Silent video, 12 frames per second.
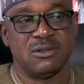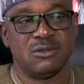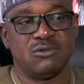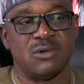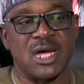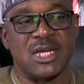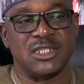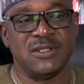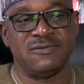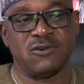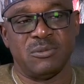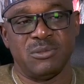to
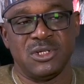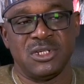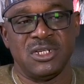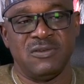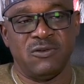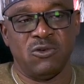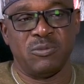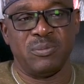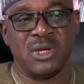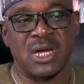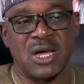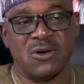achieve community
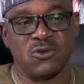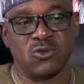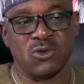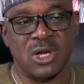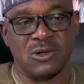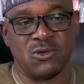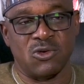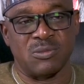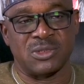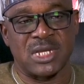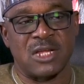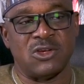development outcomes
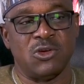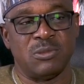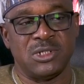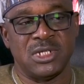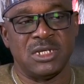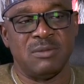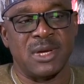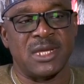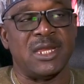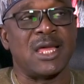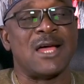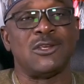adopted by
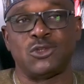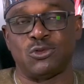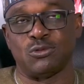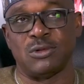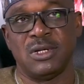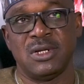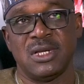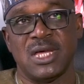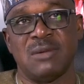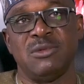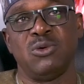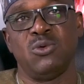the council,
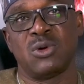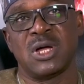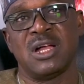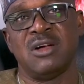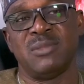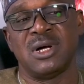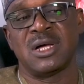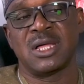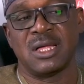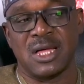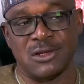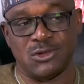local government
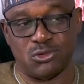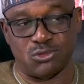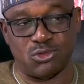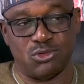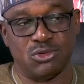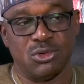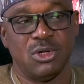councils.